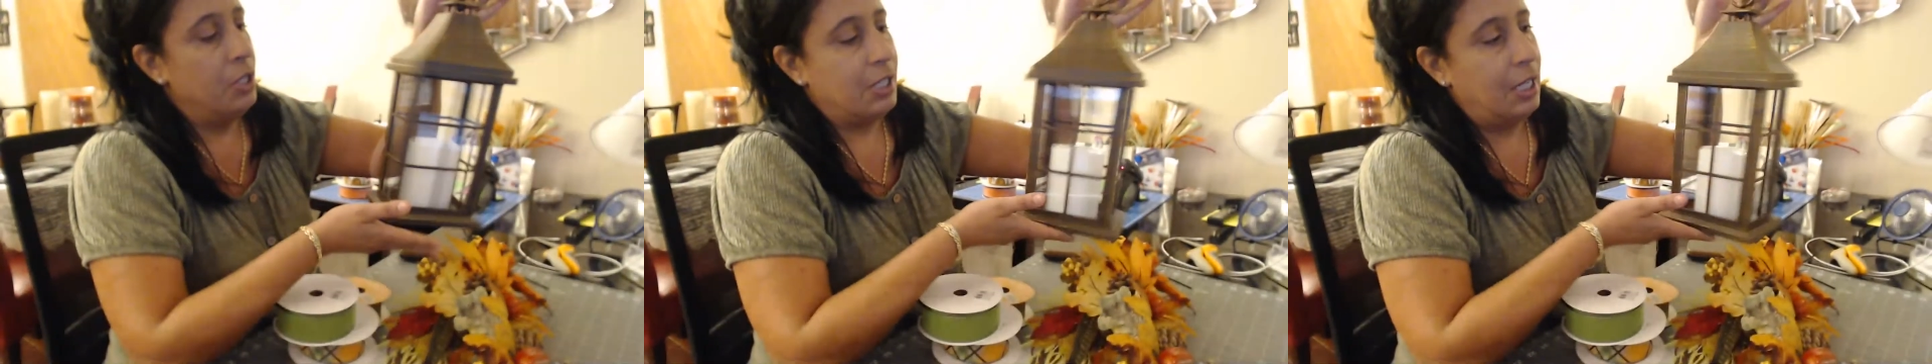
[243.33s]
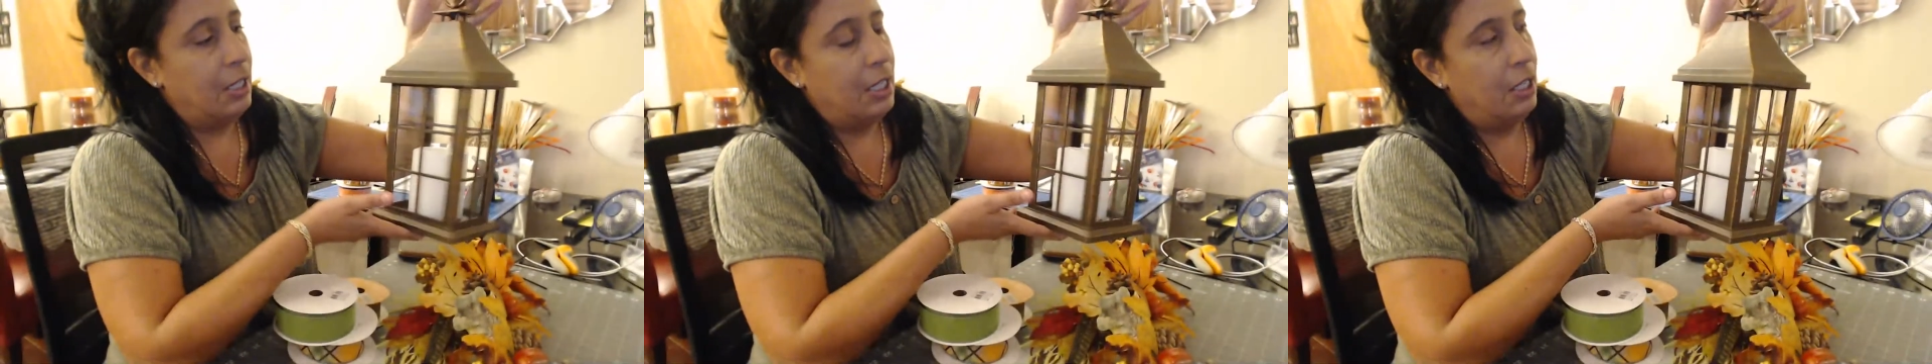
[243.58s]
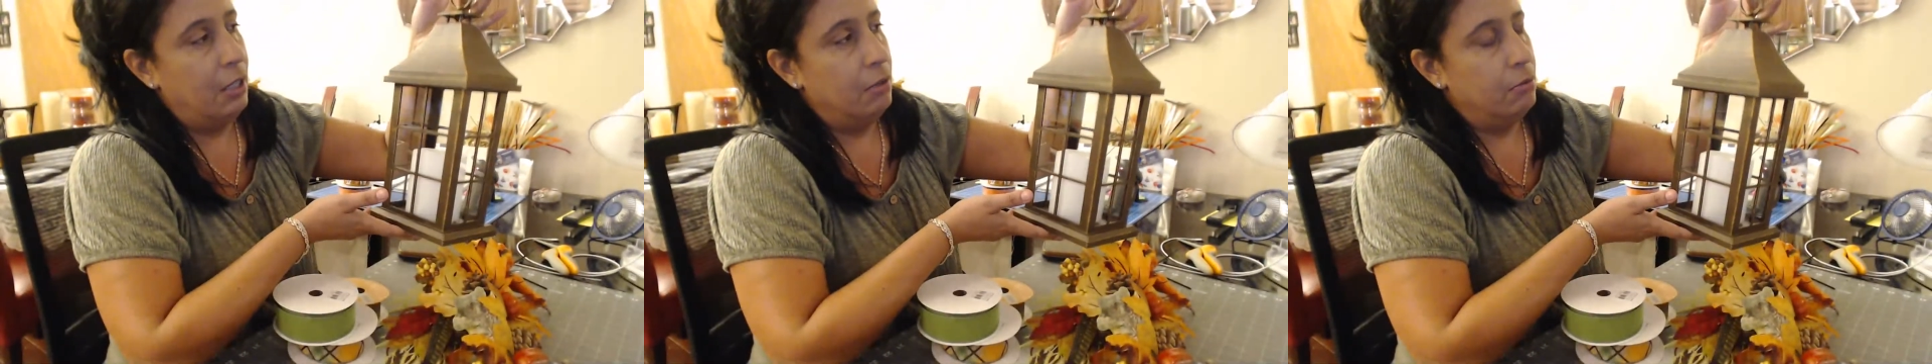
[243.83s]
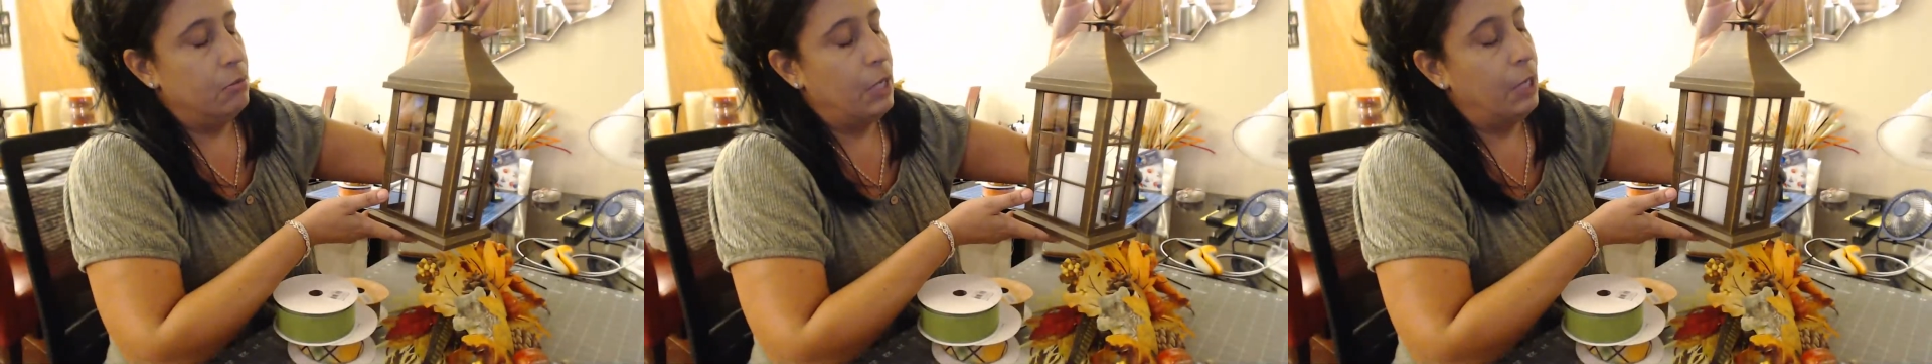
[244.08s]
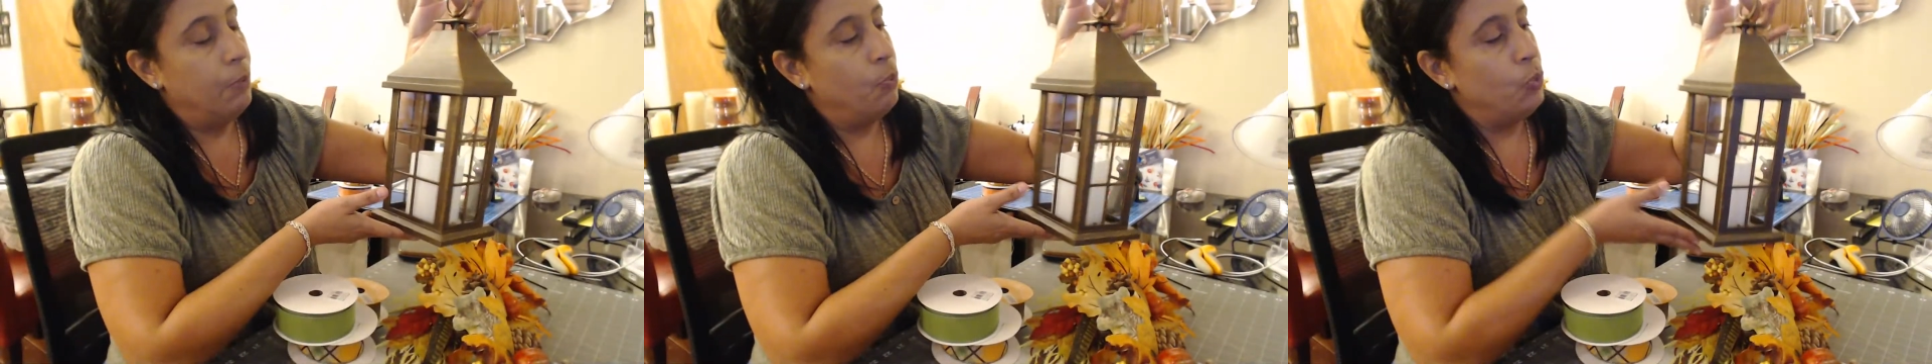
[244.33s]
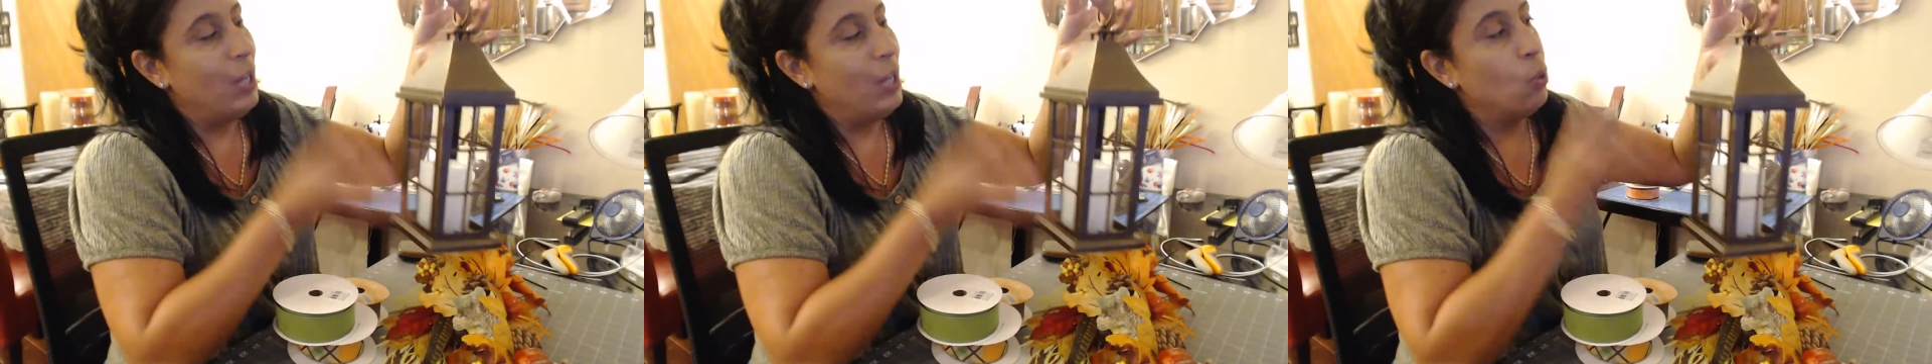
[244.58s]
it's not
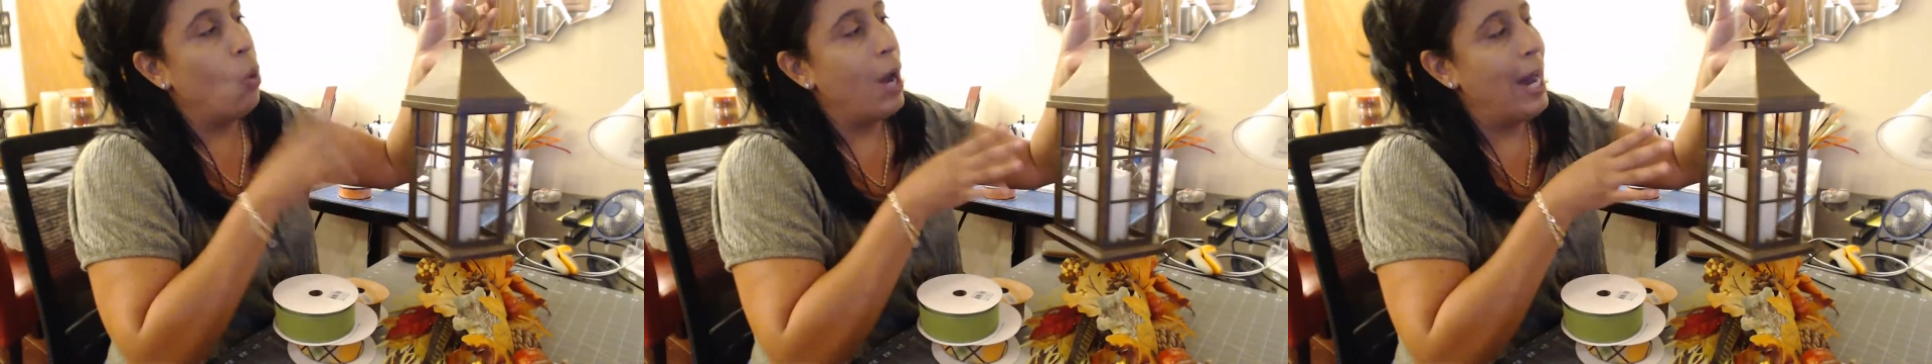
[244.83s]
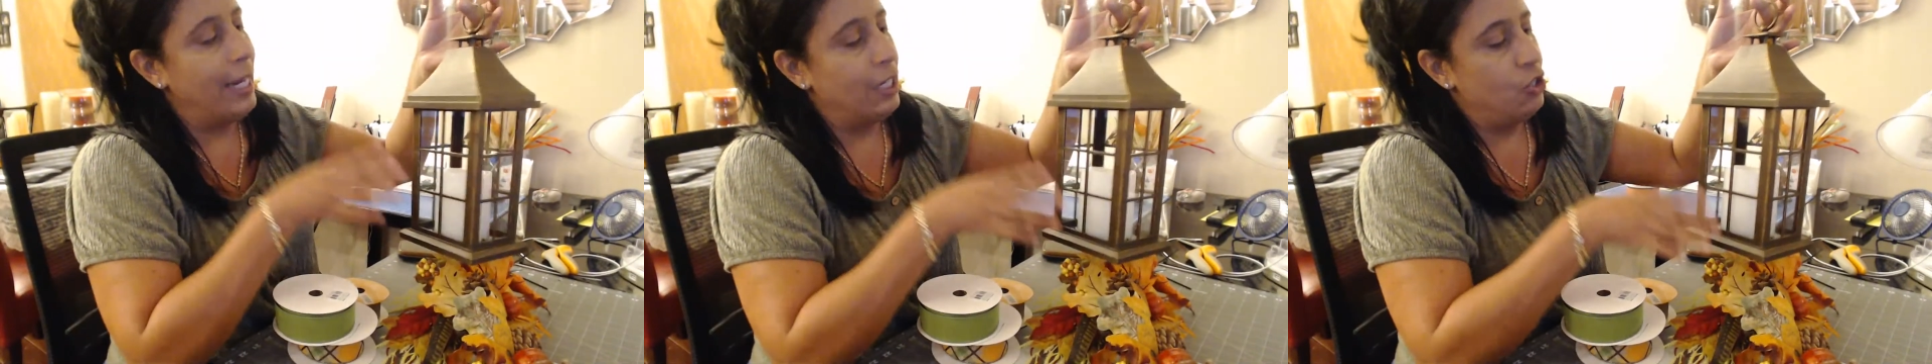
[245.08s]
that wide,